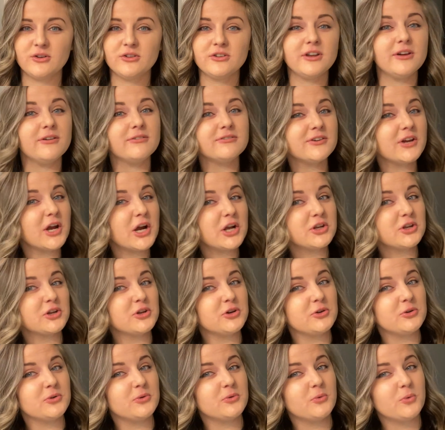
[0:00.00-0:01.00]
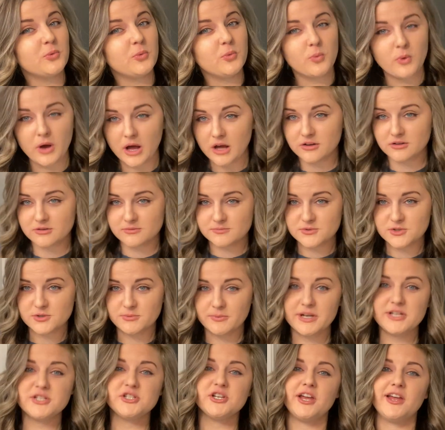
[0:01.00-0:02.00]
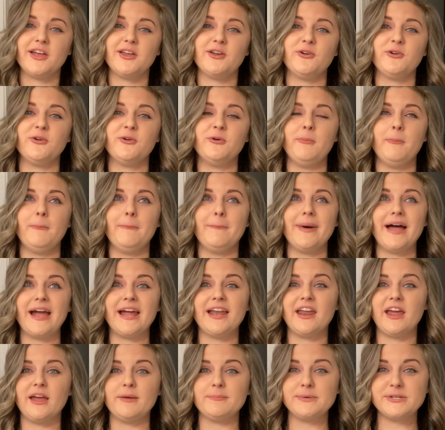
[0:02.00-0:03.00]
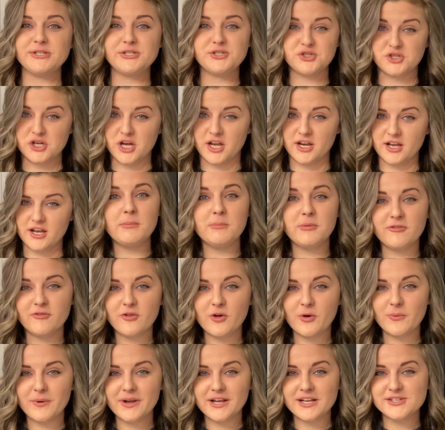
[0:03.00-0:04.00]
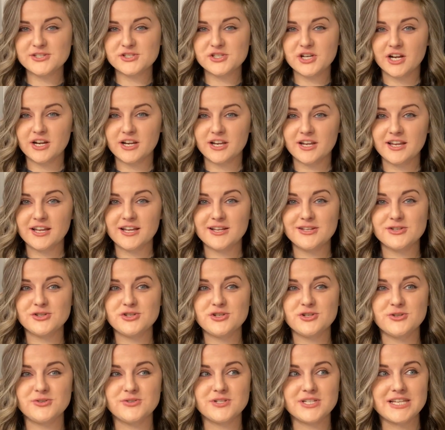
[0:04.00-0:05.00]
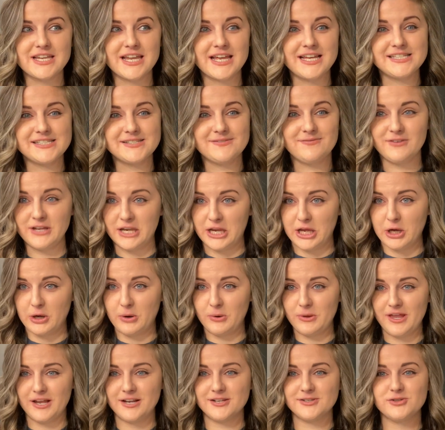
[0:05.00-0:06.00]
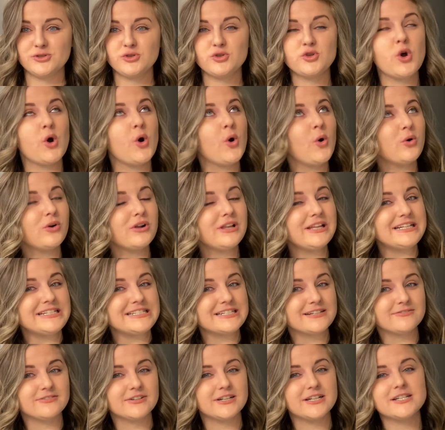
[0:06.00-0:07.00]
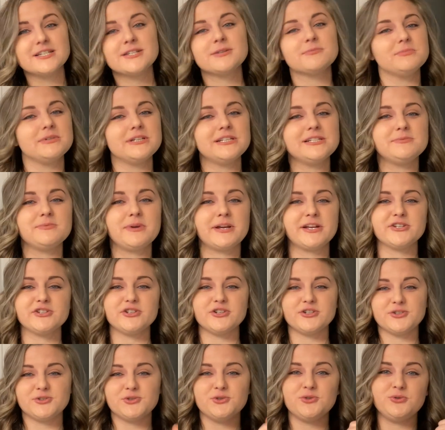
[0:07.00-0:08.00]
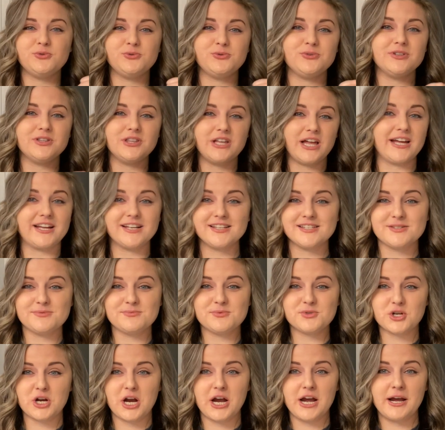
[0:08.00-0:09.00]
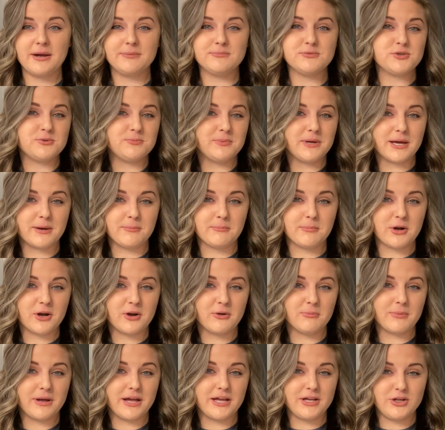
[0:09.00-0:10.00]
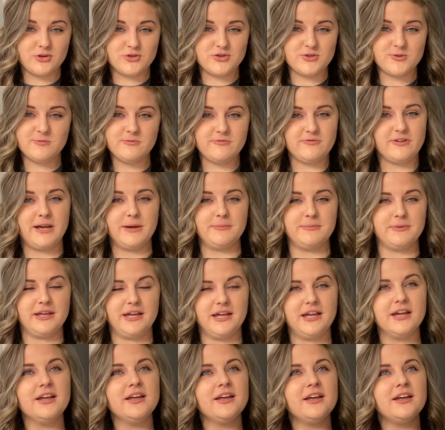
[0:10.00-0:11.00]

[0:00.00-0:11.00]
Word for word: And if you're new, welcome to my channel. My name is Jena. Before we get started into today's video that is totally different, please make sure to like and subscribe to become part of my YouTube family.